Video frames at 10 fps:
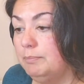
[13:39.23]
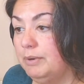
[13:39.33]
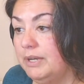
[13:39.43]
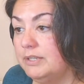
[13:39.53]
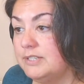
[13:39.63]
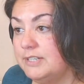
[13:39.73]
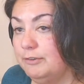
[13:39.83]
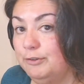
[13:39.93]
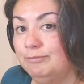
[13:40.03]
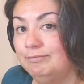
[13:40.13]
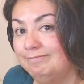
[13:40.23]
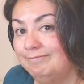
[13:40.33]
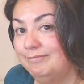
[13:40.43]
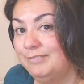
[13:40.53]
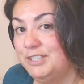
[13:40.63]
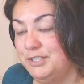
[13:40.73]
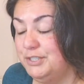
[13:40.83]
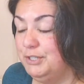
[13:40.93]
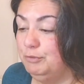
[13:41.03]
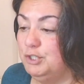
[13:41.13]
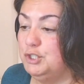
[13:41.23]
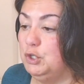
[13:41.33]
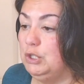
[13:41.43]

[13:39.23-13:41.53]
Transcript: but still, she's the original.